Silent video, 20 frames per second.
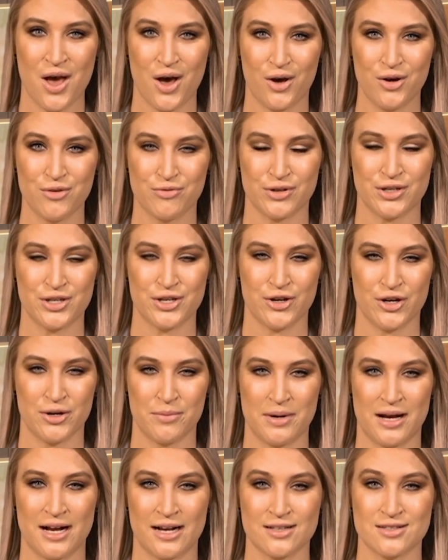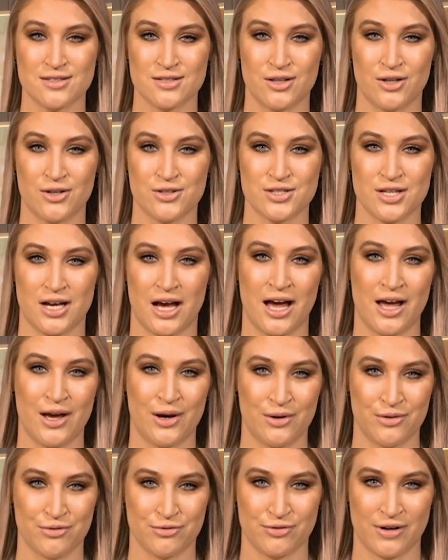Over in Europe, markets closed higher
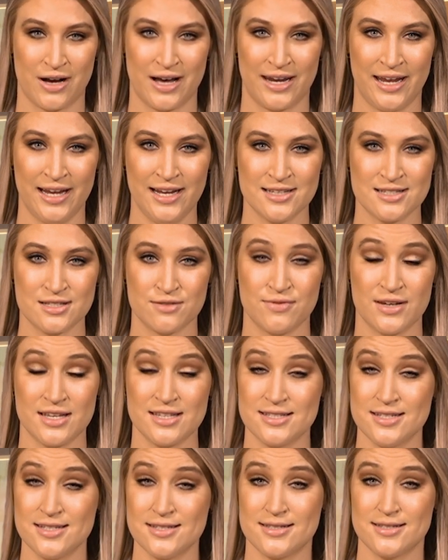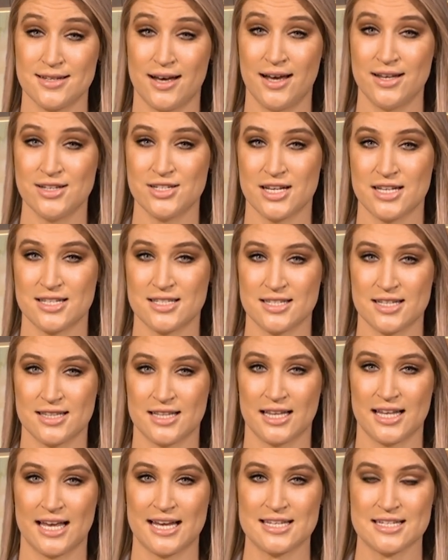on Friday as investors digested
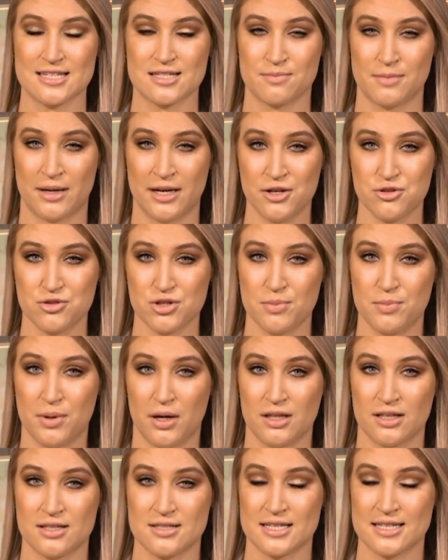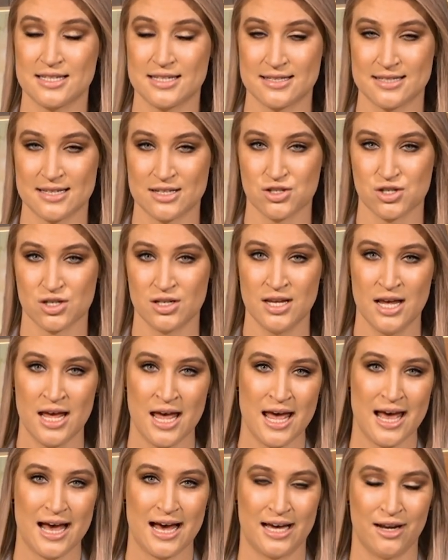the latest monetary policy decision
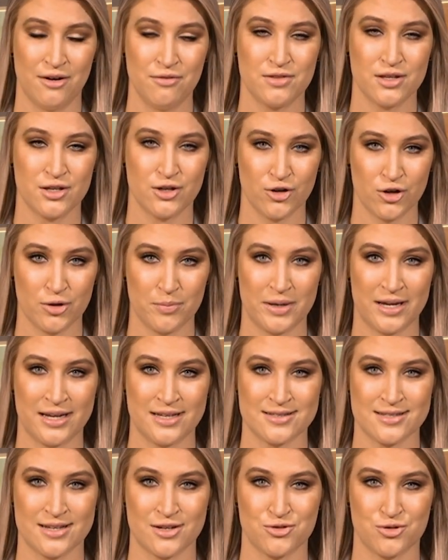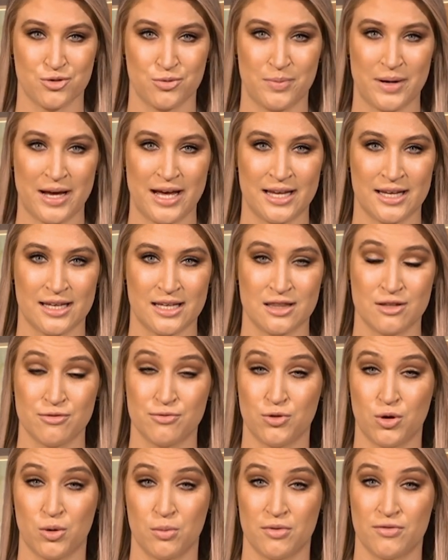out of the European Central Bank in the
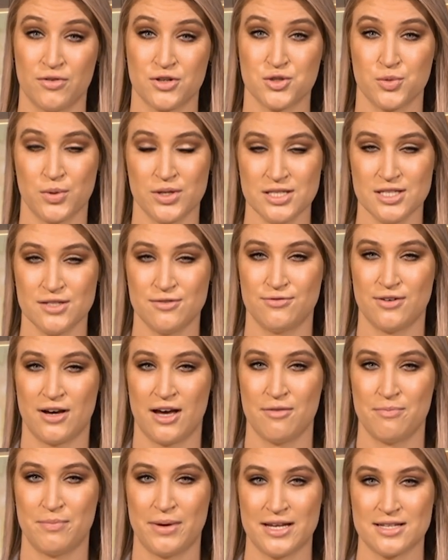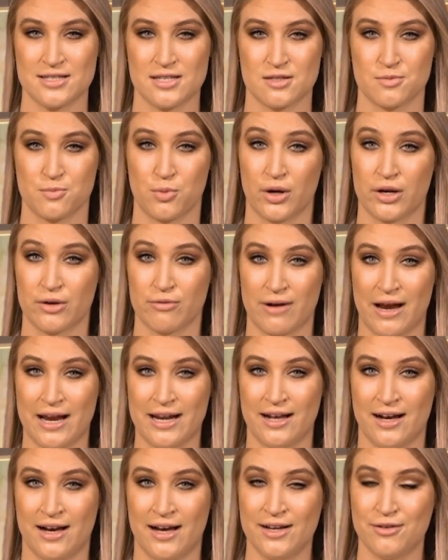form of a 25 basis point
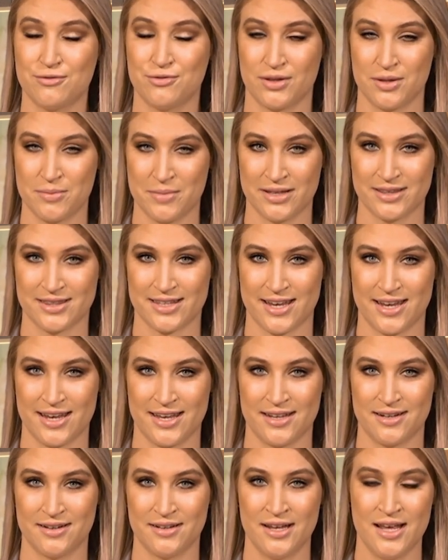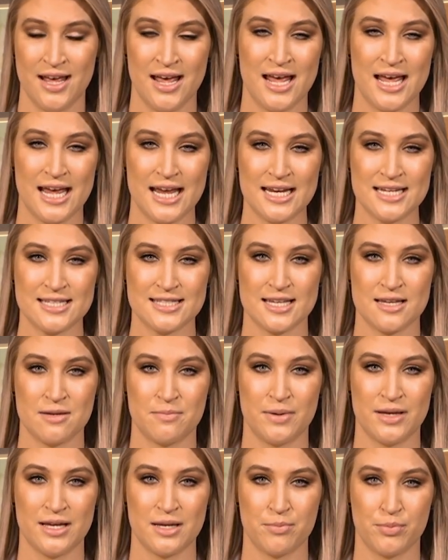rate hike for the month ahead.
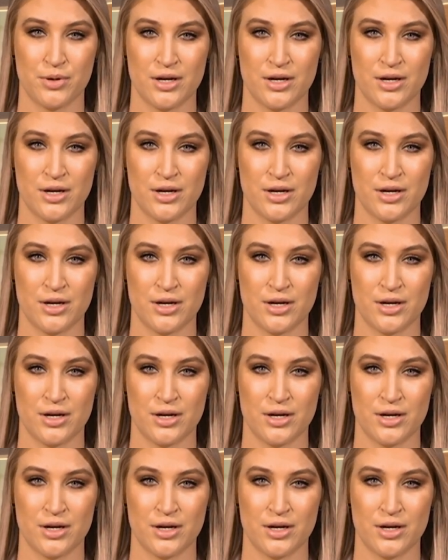ECB